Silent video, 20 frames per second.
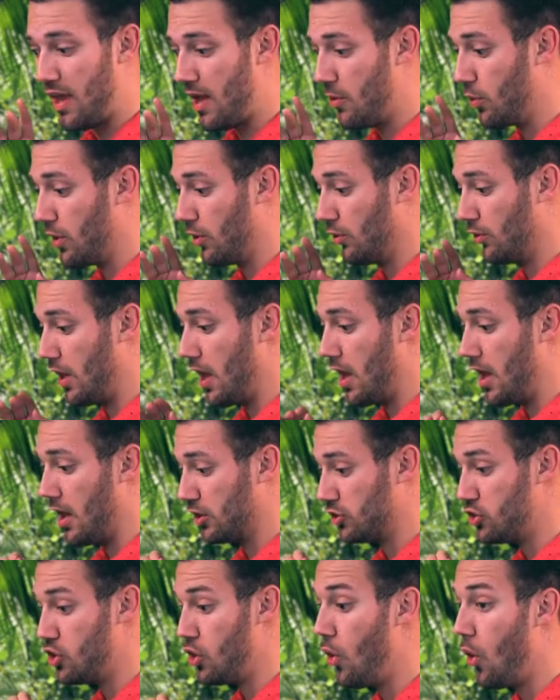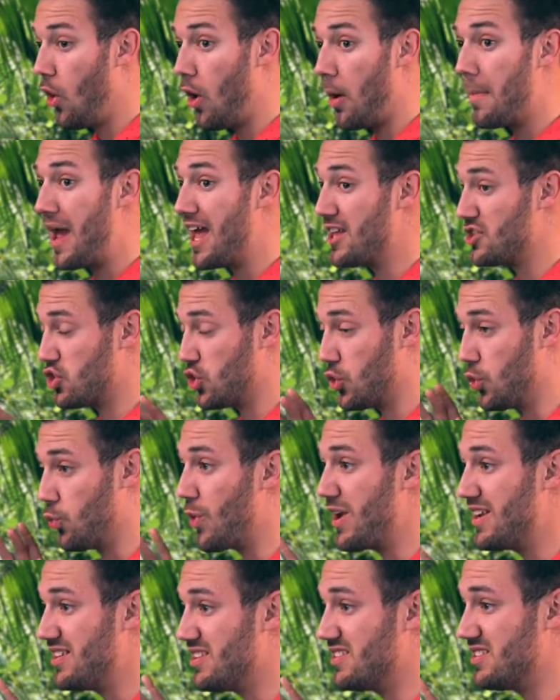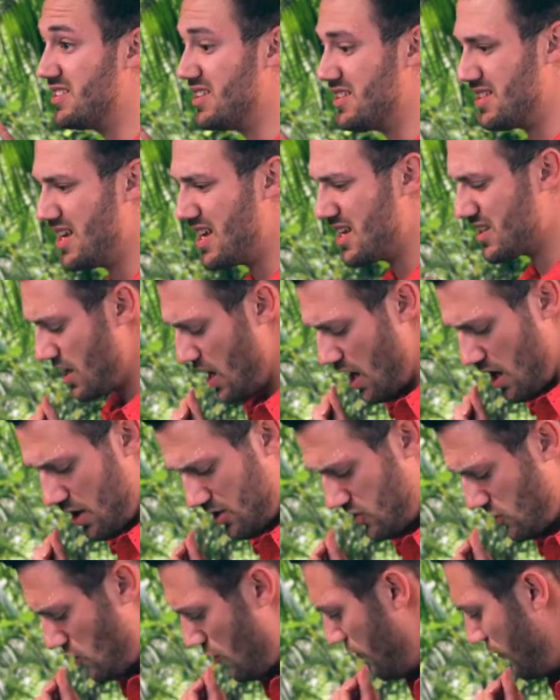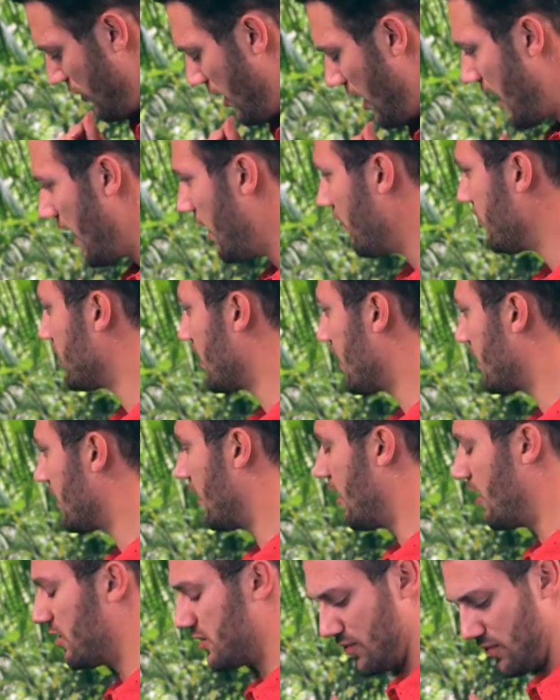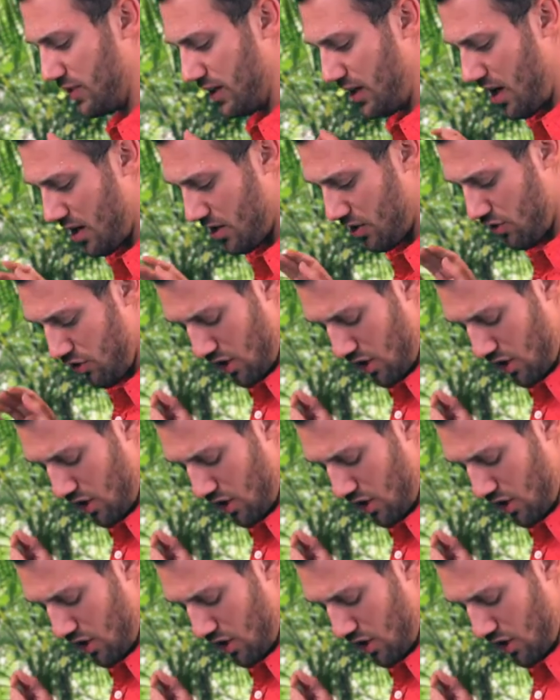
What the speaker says: that will cure a man's greatest disease. So far, I haven't had a lot of luck,